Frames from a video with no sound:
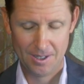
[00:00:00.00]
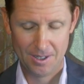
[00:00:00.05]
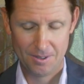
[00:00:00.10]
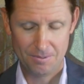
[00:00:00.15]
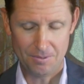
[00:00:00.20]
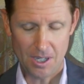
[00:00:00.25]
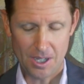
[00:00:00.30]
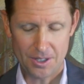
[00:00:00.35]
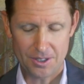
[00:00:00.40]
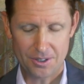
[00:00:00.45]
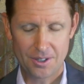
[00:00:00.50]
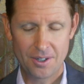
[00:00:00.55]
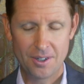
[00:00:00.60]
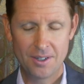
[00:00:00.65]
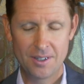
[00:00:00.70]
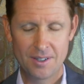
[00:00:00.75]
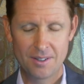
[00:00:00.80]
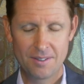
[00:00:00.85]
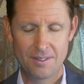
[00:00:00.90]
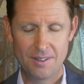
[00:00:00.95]
Father,
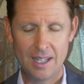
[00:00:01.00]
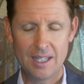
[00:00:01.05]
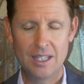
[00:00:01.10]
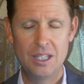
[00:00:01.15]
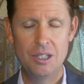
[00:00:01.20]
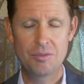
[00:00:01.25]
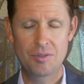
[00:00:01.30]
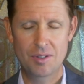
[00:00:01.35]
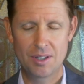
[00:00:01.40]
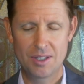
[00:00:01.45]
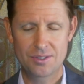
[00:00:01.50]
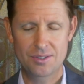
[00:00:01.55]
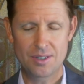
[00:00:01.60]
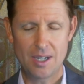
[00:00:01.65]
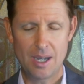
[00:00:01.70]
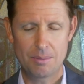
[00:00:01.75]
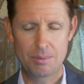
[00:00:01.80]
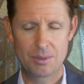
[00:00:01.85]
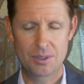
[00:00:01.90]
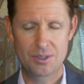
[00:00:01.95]
thank you for this
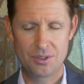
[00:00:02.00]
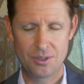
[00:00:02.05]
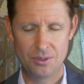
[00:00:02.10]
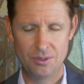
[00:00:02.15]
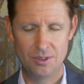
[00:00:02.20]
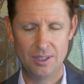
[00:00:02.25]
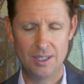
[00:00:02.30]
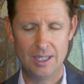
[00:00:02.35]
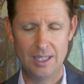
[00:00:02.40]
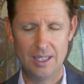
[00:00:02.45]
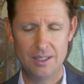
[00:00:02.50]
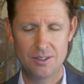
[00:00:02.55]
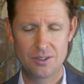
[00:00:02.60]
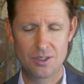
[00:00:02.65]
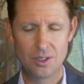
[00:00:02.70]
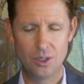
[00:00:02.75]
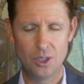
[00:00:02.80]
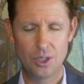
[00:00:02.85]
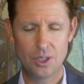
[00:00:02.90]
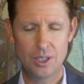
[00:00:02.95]
opportunity
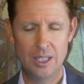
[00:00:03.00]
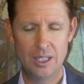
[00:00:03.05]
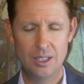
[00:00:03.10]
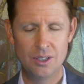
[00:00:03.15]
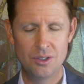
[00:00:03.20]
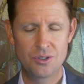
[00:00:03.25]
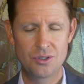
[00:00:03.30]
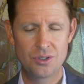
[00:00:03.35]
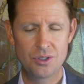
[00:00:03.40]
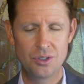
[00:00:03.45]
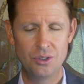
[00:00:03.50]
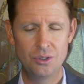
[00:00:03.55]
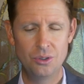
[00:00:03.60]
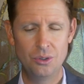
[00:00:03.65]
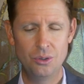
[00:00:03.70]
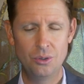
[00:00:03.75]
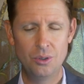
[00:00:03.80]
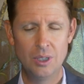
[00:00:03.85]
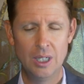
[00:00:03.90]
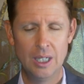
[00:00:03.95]
to look
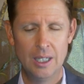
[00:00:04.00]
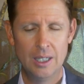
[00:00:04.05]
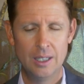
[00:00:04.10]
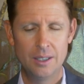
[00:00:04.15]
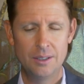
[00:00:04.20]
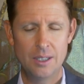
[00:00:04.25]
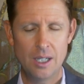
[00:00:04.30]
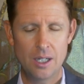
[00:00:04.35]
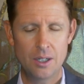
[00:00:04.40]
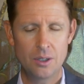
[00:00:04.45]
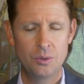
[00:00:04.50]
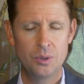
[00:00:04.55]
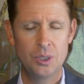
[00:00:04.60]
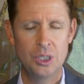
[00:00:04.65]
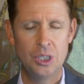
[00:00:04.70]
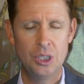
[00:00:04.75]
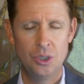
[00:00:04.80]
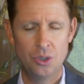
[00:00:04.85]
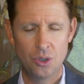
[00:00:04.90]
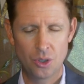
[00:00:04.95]
into not
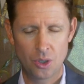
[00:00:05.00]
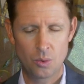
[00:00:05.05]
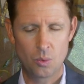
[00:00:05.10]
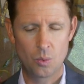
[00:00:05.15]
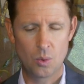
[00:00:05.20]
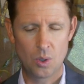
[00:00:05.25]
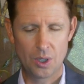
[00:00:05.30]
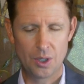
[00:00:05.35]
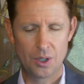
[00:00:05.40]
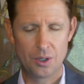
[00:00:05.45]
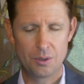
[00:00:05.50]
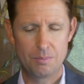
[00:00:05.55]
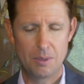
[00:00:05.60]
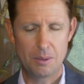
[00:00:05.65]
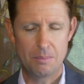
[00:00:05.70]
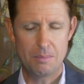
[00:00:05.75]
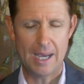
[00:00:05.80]
only your word, but